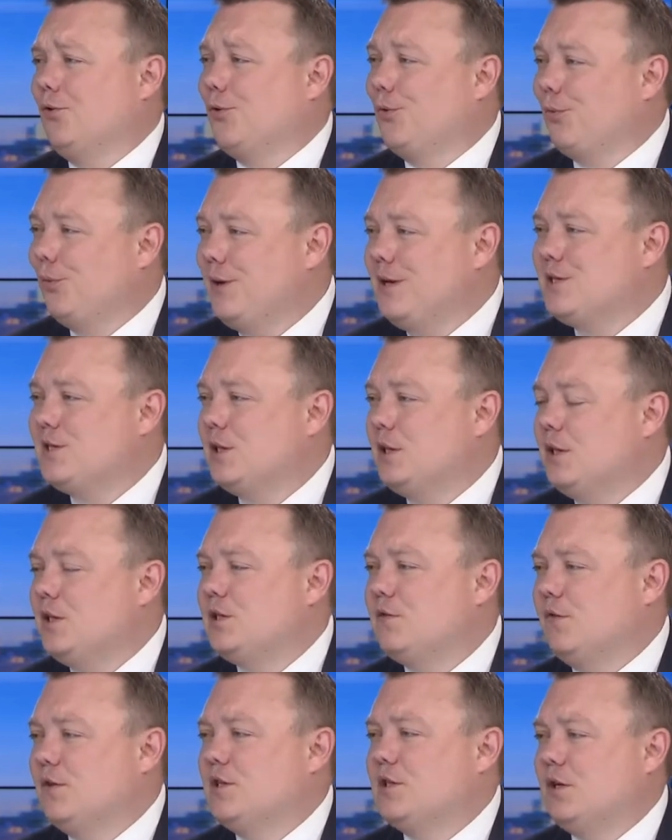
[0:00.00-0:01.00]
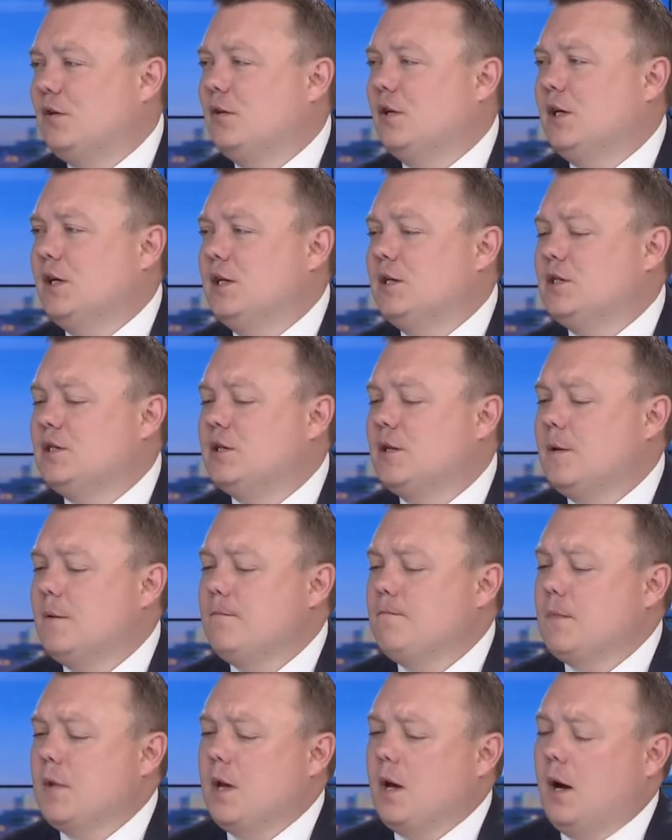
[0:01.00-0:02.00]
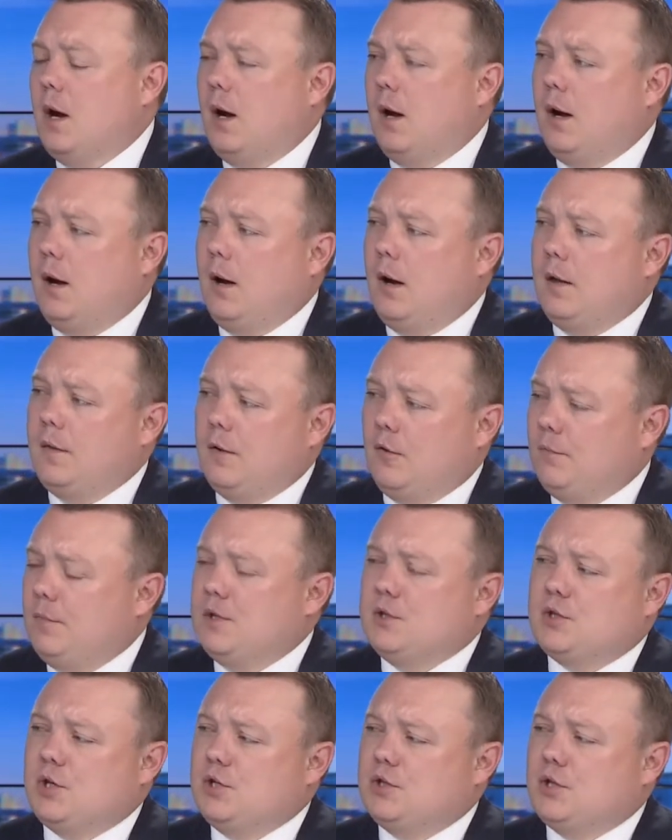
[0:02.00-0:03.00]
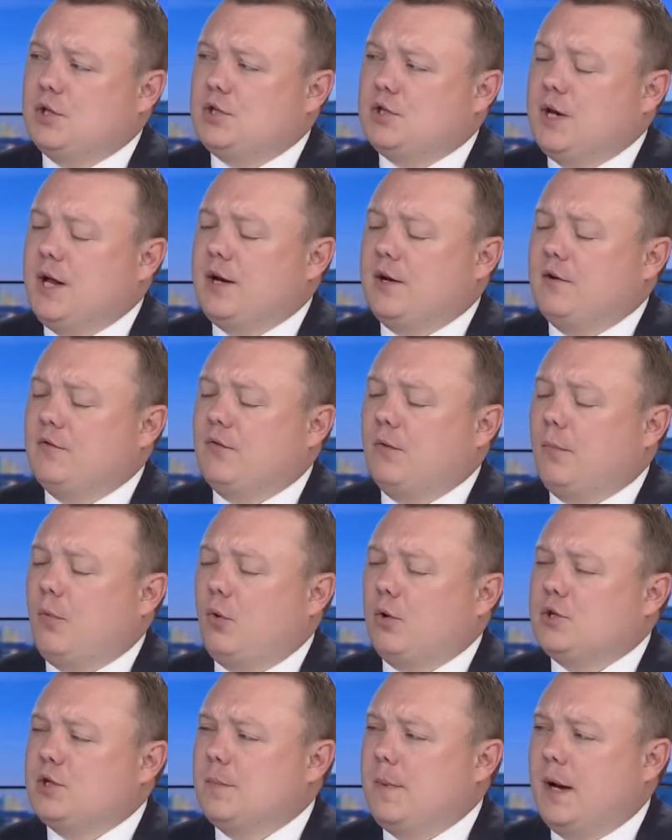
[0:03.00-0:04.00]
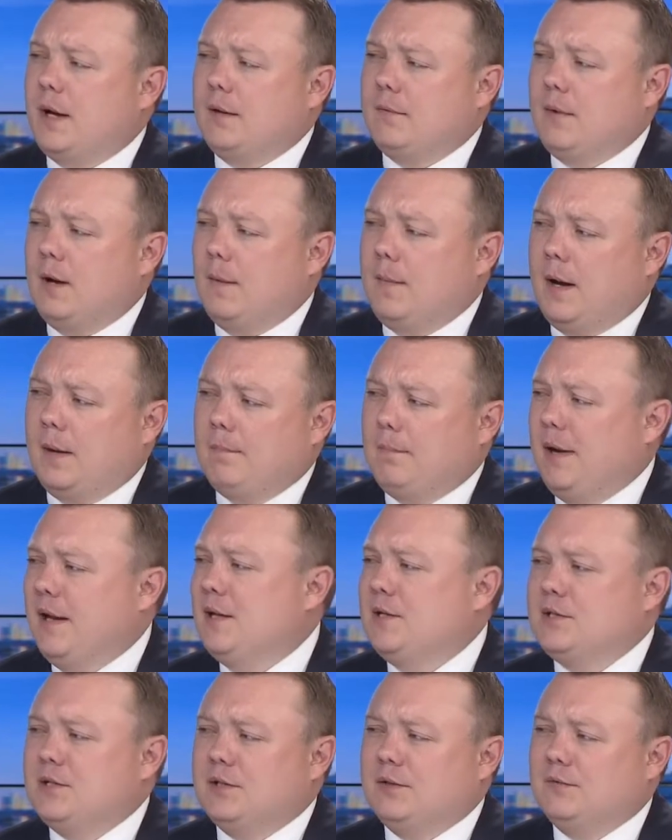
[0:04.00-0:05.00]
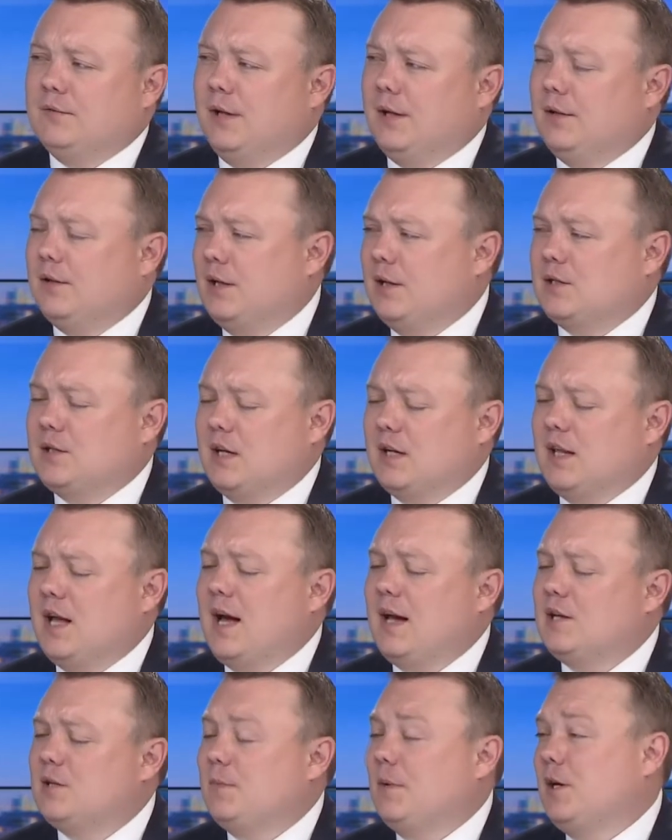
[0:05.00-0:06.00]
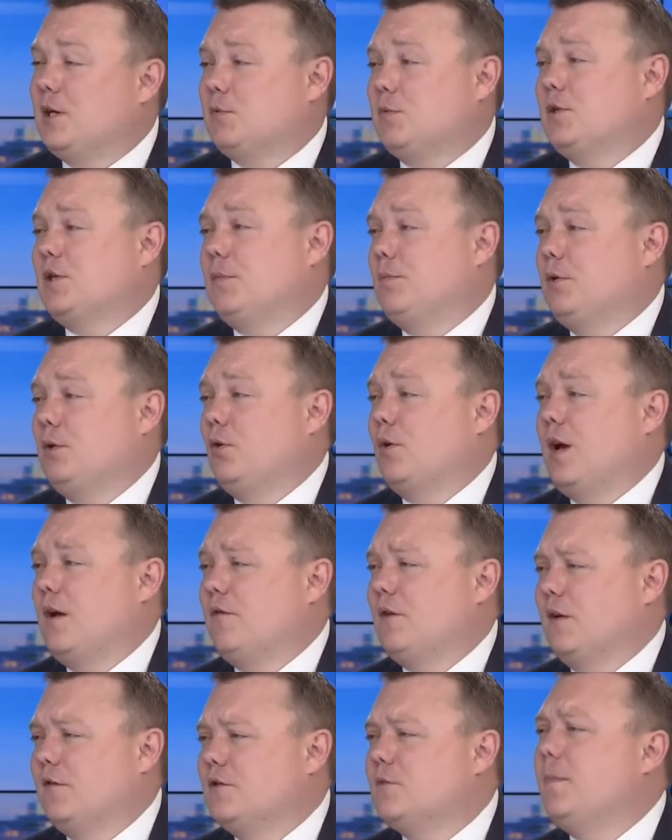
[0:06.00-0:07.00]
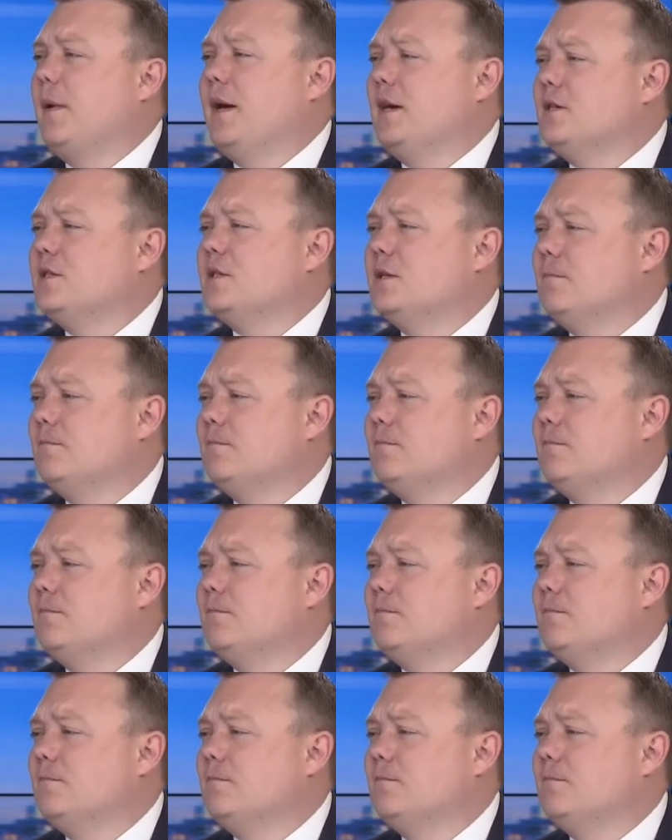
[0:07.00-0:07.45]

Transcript: The reason these facilities, there have been such negative reports about beds and things like that, is because we simply don't have enough space.